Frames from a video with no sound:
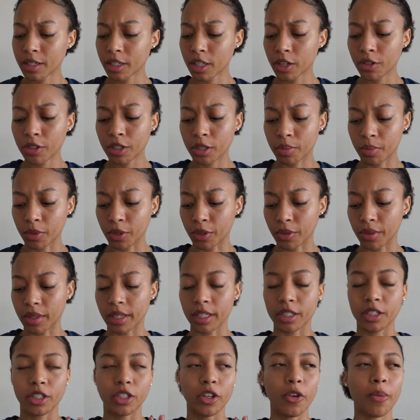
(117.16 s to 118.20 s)
So
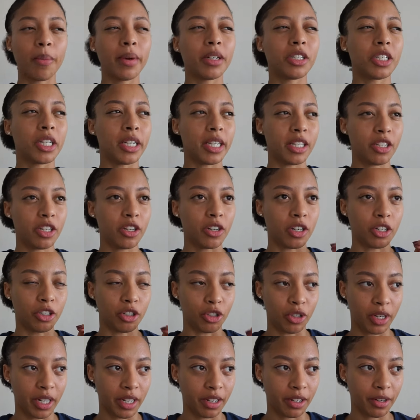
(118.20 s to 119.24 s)
smooth, so much easier to
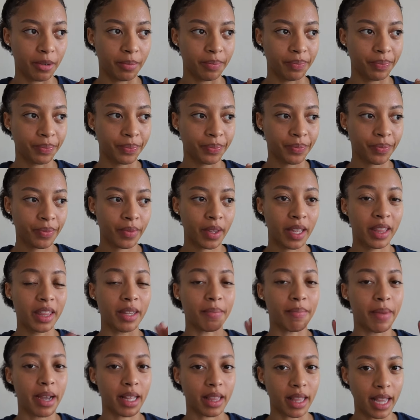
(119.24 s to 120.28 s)
drink
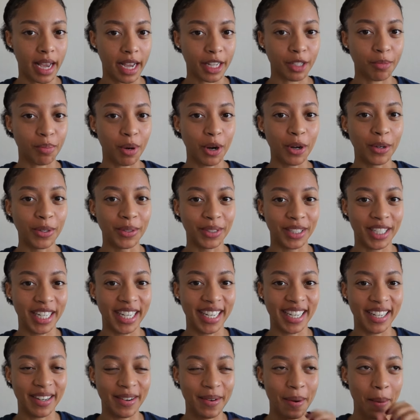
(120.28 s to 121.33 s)
than my last
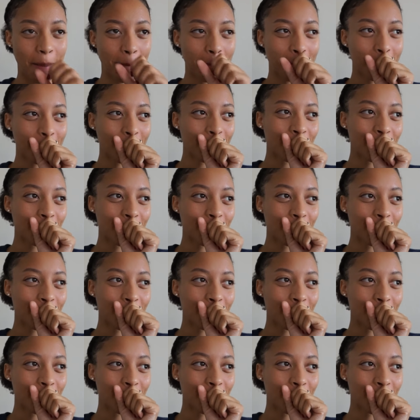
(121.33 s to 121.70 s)
protein.